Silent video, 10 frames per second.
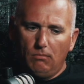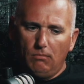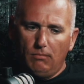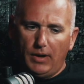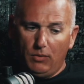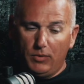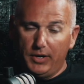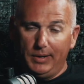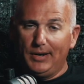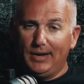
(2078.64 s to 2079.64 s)
want
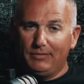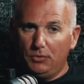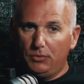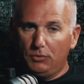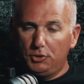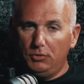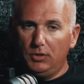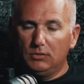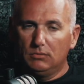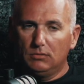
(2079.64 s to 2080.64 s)
anybody to have to go through a shooting.
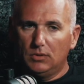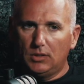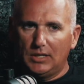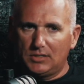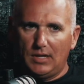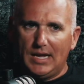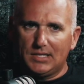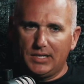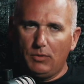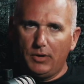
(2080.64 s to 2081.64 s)
That's the last
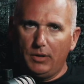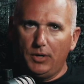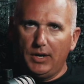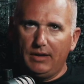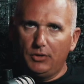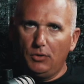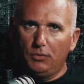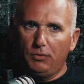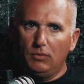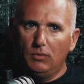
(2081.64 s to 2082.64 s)
thing I want anybody to have to go
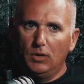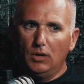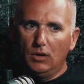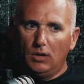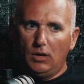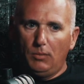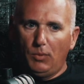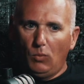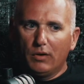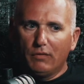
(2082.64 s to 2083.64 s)
through. But
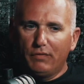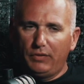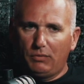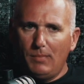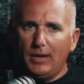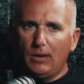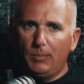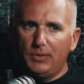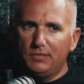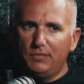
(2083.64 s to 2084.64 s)
one of this makeup
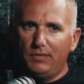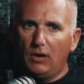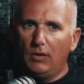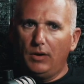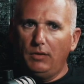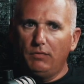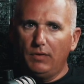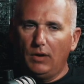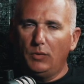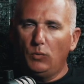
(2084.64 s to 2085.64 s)
is very,
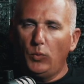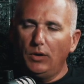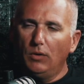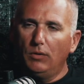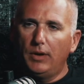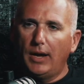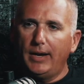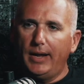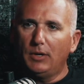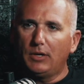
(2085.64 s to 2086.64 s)
very weird
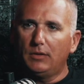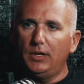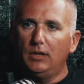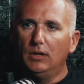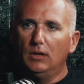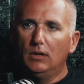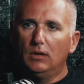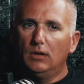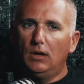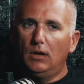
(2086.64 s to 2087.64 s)
dynamically.
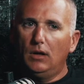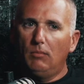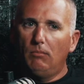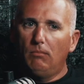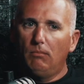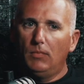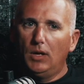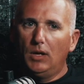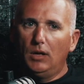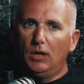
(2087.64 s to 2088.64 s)

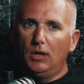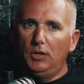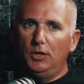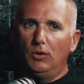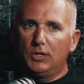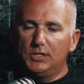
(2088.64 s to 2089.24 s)
You know, because